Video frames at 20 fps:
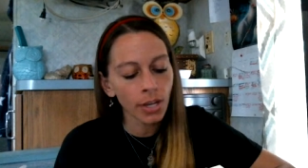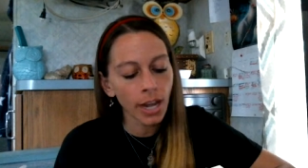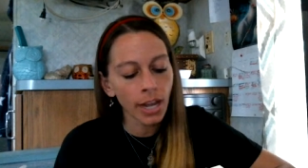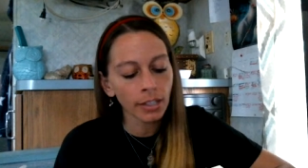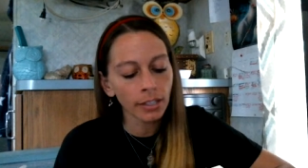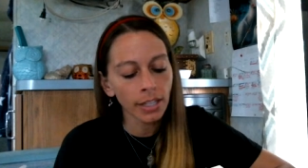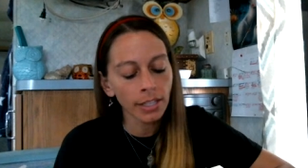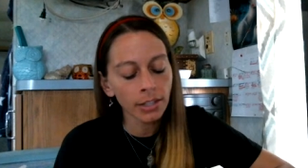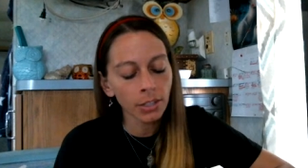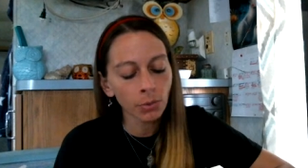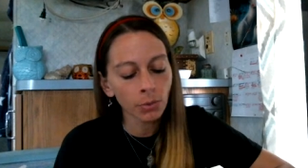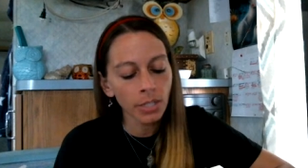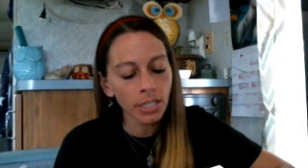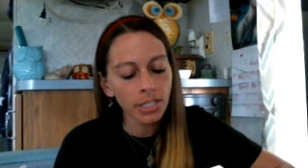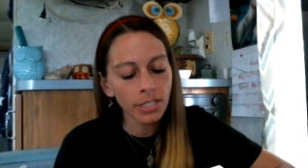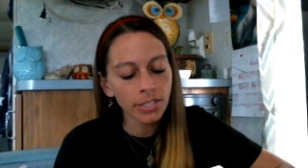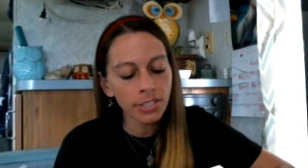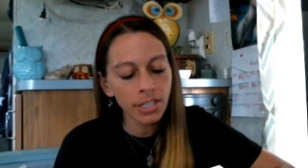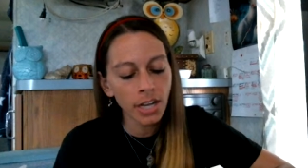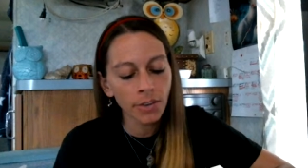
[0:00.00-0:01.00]
and let the
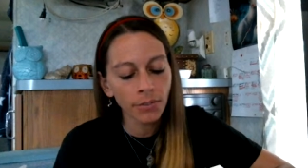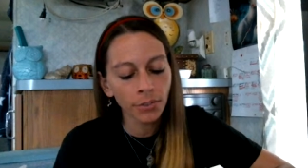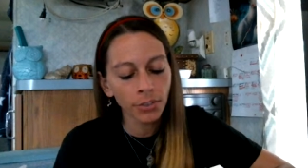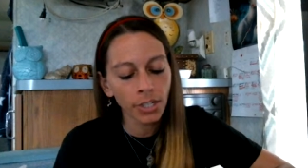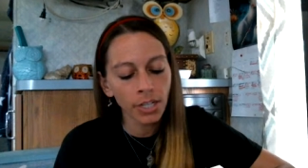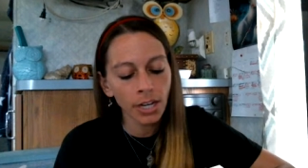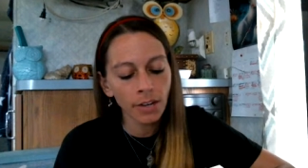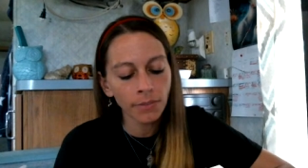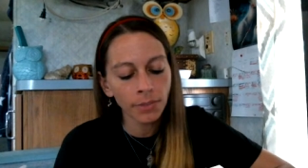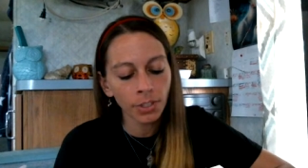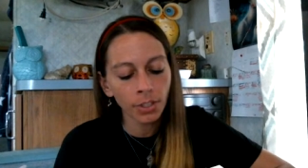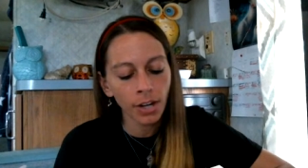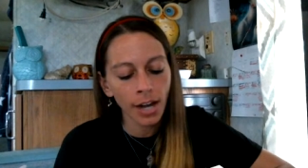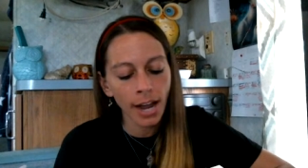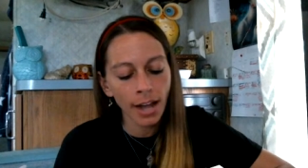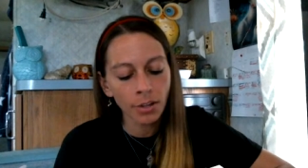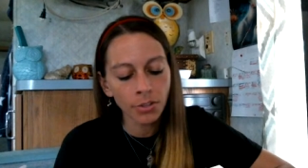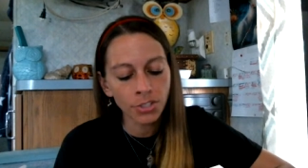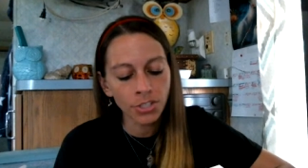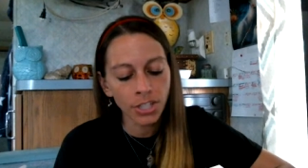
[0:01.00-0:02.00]
rediscovery of your
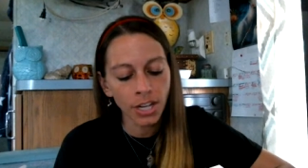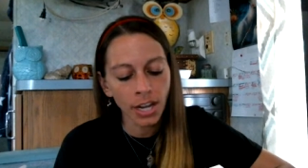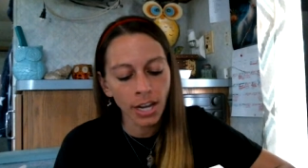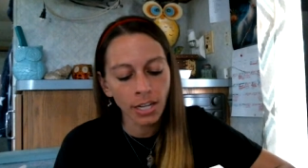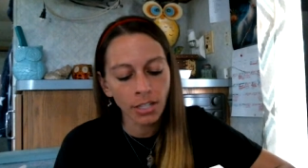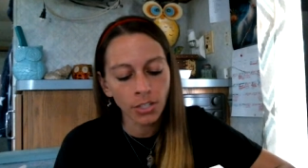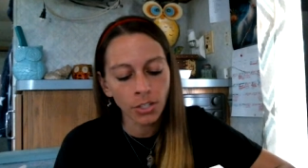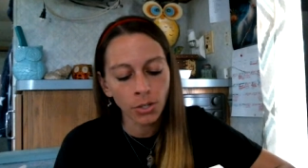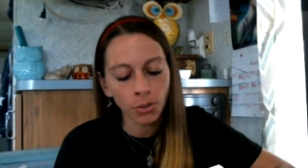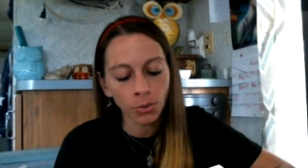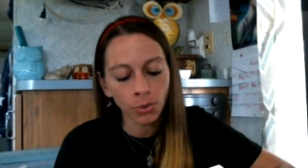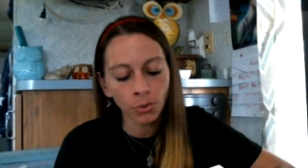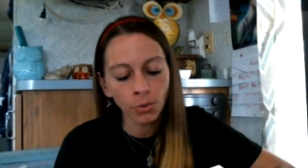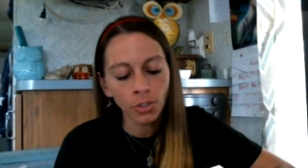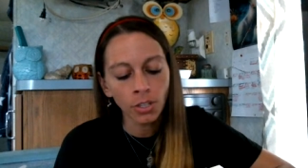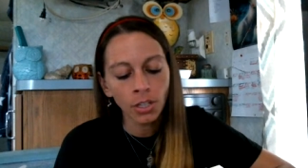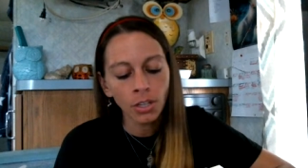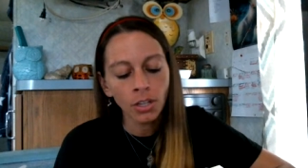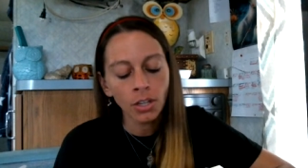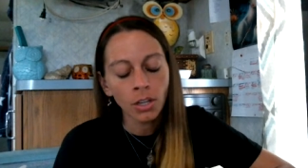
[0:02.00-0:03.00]
outshine you
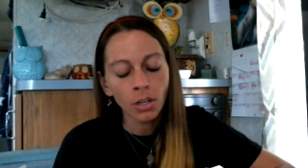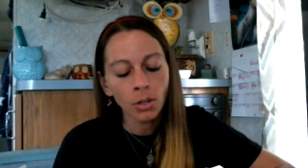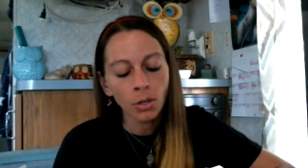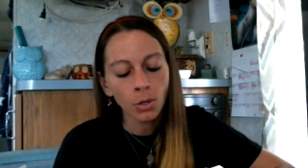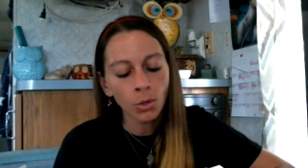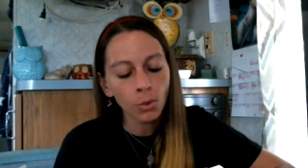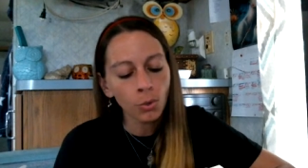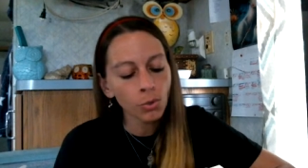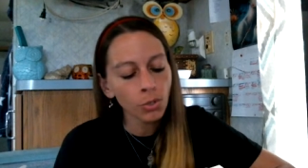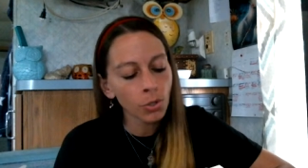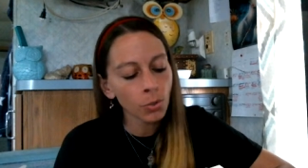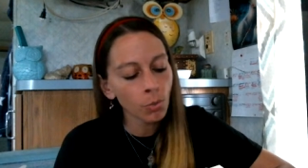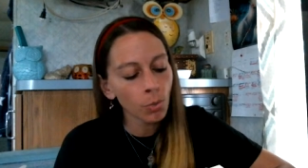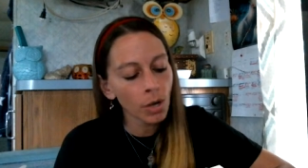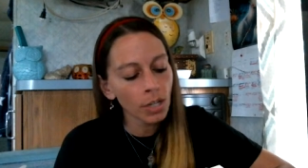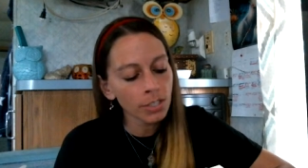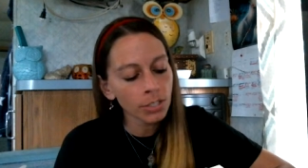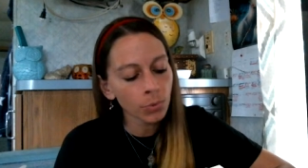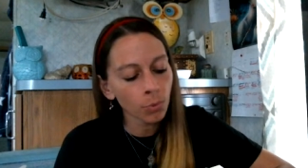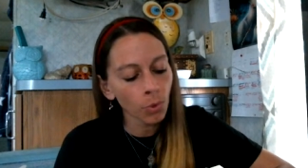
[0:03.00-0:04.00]
who you
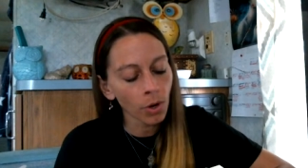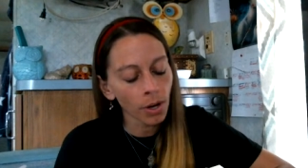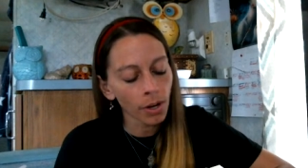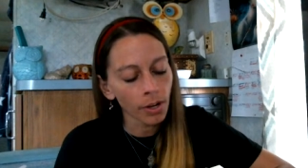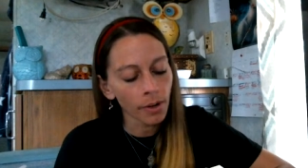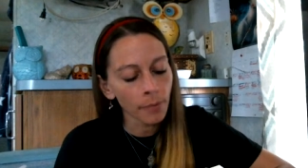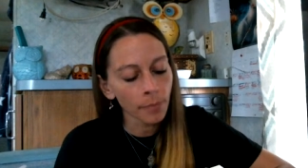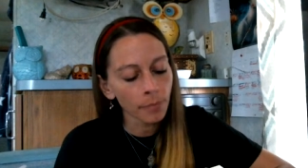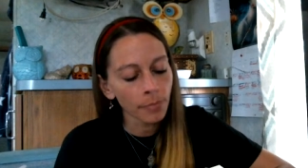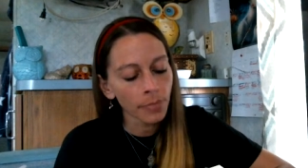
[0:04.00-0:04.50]
once were.